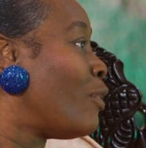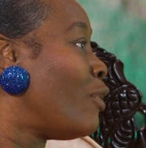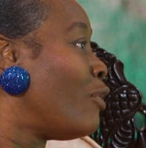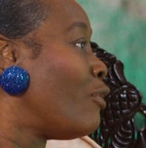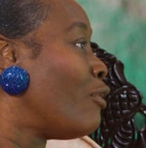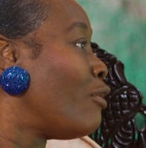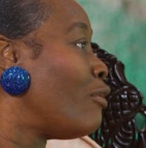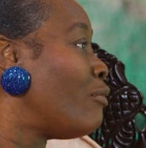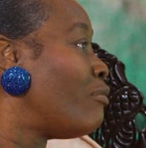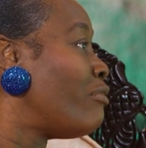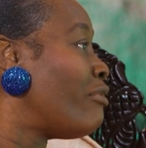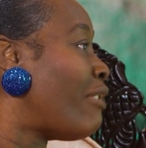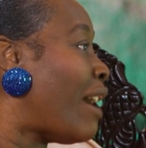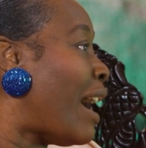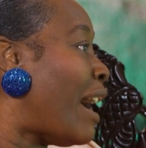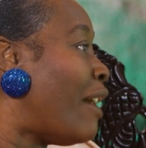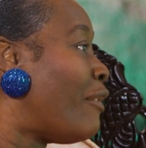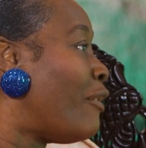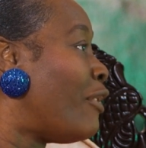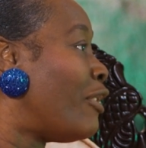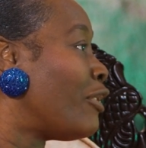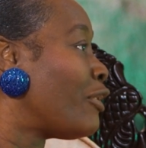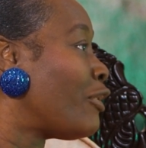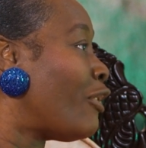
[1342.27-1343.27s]
blue,
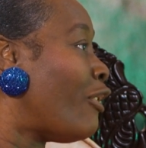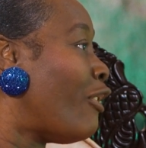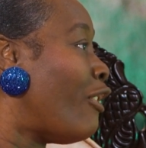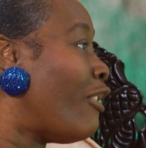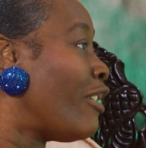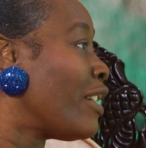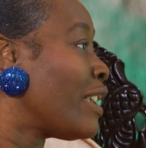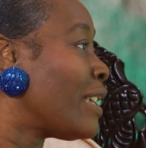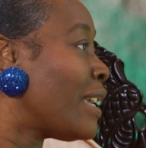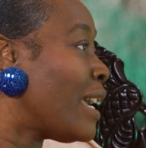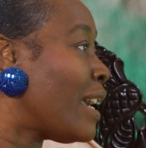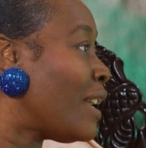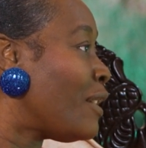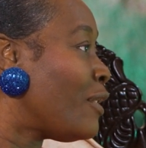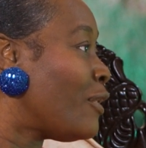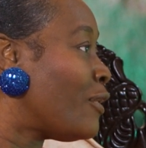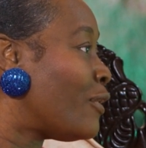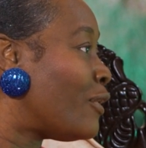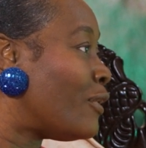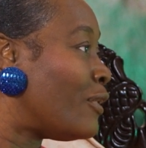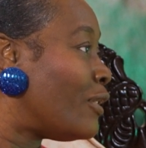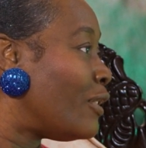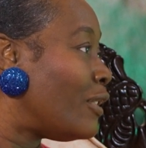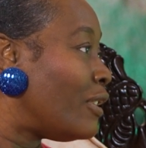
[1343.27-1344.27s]
brown, or
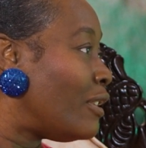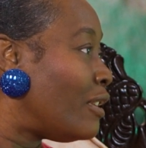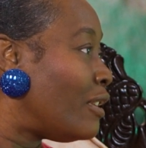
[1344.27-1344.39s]
yellow?